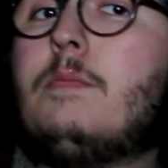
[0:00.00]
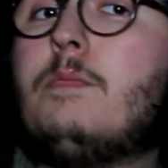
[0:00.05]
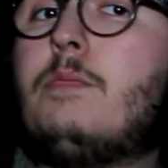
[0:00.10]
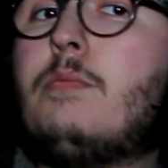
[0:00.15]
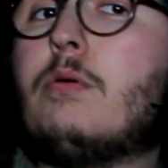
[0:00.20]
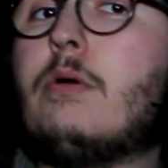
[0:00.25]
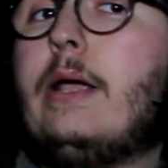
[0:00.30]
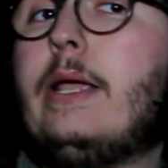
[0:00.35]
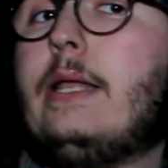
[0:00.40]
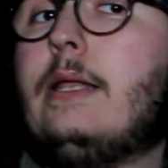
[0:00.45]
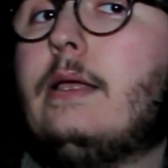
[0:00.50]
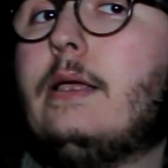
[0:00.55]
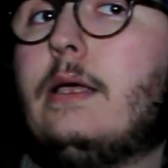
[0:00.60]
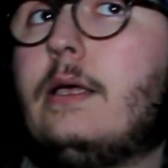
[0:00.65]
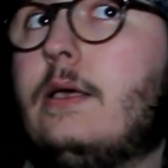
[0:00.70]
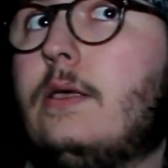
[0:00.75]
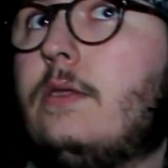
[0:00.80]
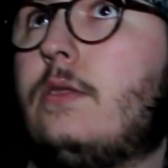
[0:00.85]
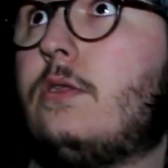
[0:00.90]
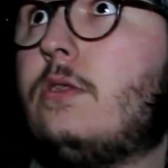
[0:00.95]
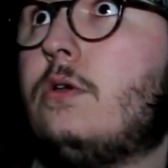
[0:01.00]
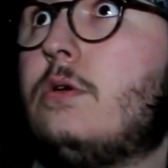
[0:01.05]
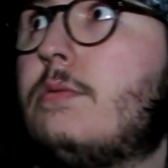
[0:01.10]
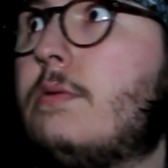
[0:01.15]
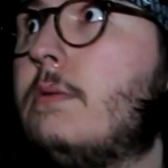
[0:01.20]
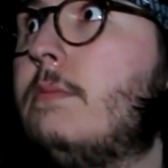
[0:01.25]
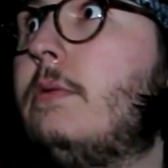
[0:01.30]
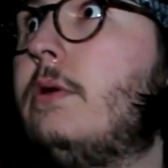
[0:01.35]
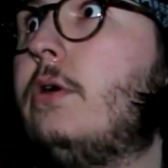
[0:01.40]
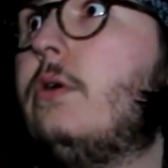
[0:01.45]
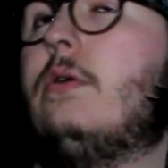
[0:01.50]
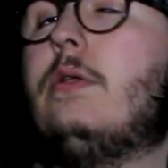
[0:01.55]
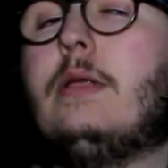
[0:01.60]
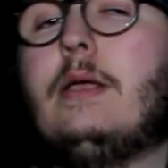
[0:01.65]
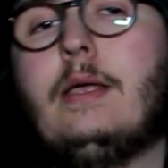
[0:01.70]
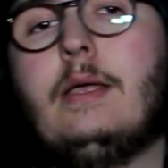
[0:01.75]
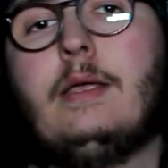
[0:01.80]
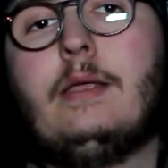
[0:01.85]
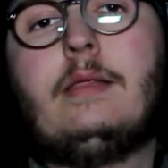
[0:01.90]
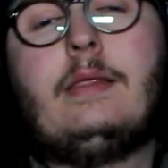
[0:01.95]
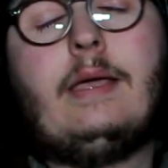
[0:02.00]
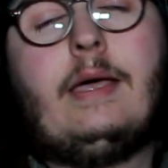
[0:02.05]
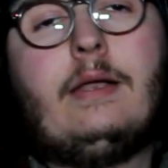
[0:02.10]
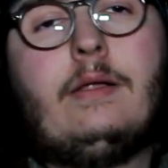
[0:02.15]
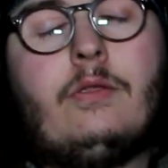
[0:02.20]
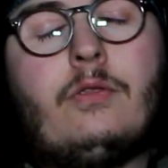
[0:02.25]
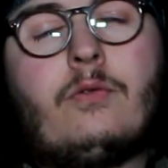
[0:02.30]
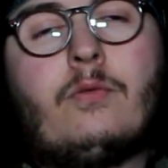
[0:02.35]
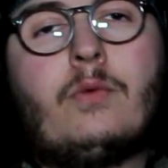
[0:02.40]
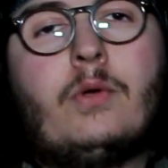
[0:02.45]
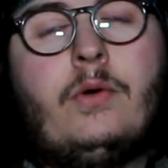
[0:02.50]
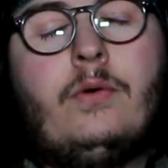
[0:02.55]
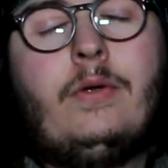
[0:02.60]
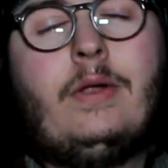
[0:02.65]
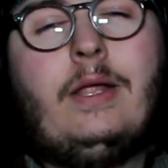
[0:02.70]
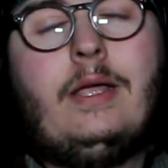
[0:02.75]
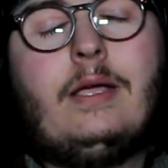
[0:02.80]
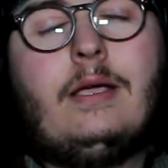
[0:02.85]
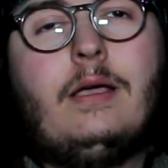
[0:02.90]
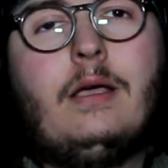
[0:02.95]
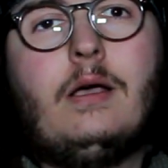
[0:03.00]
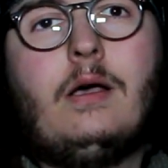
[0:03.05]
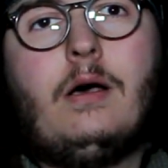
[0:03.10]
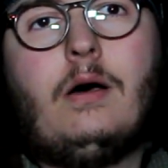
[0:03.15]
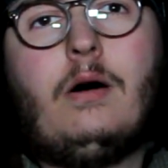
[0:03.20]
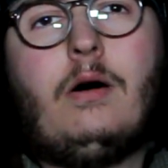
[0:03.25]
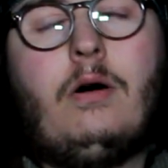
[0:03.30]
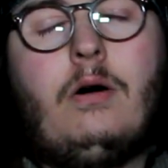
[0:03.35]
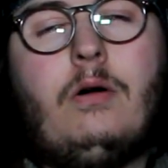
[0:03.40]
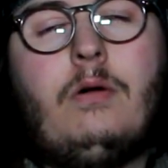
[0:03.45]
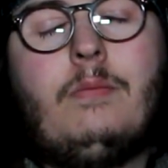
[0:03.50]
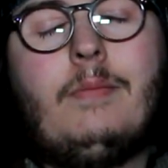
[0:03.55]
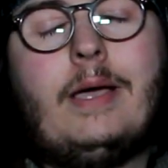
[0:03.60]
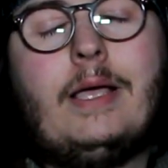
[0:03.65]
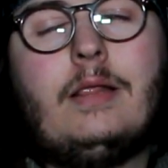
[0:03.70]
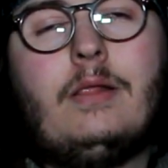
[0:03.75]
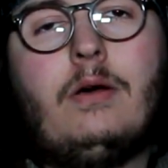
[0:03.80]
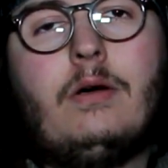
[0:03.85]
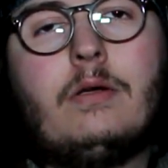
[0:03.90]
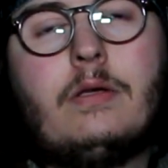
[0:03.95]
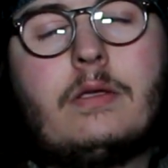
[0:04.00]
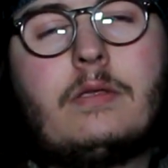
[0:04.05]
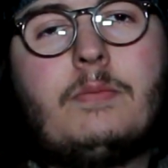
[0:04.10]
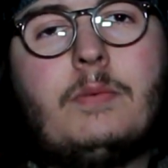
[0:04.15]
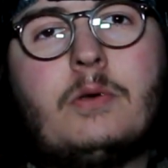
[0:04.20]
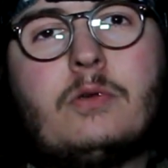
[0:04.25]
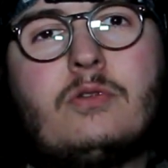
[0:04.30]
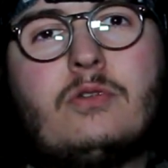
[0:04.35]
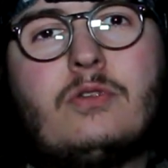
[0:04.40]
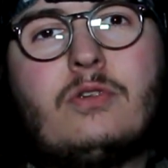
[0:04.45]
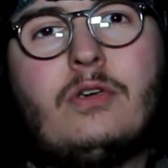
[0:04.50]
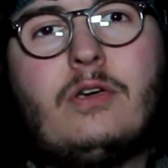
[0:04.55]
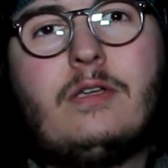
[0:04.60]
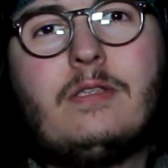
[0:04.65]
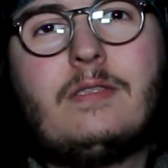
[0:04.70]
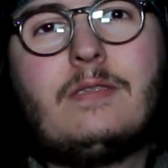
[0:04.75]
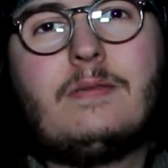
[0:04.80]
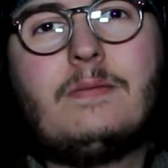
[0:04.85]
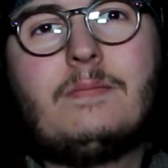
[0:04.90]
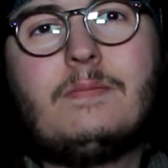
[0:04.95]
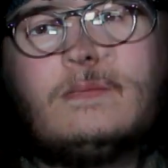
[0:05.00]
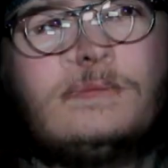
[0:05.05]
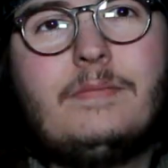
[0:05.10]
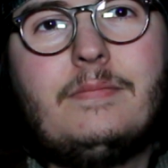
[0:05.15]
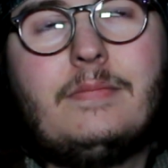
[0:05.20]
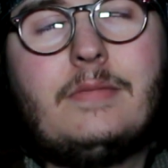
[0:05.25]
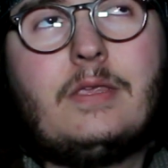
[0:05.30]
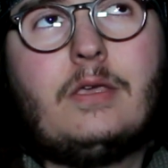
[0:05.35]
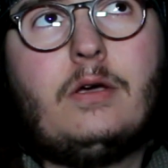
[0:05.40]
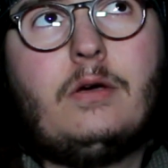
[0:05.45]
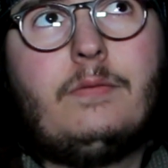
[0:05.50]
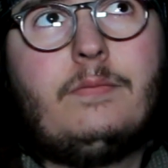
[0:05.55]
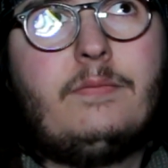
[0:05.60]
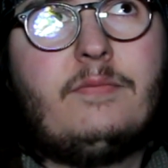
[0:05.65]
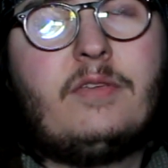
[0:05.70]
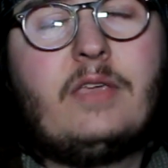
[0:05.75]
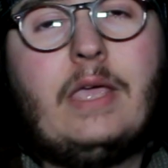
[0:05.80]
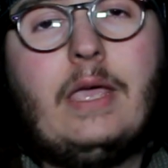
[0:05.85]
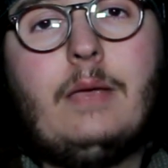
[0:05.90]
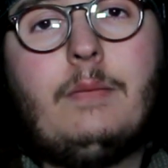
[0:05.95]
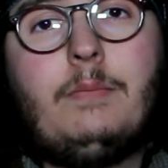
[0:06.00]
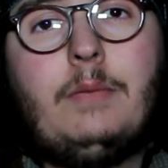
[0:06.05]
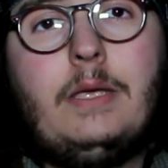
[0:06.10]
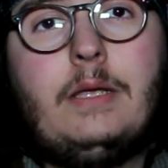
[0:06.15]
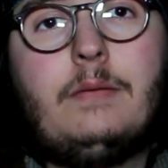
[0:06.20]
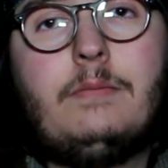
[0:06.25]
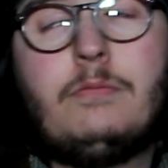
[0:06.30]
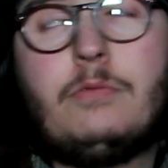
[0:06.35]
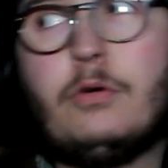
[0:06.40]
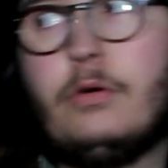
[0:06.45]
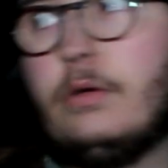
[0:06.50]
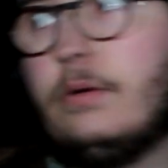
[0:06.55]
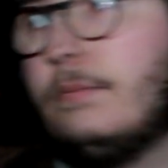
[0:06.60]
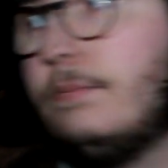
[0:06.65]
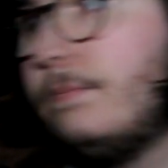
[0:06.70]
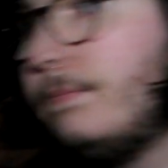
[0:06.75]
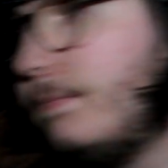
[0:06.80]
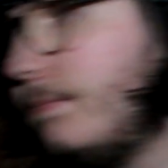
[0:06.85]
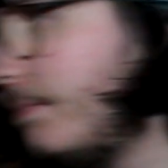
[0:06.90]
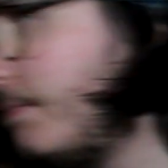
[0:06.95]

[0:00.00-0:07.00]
bright supermoon that is ruining all my long exposure shots. So if you can't beat them, join them.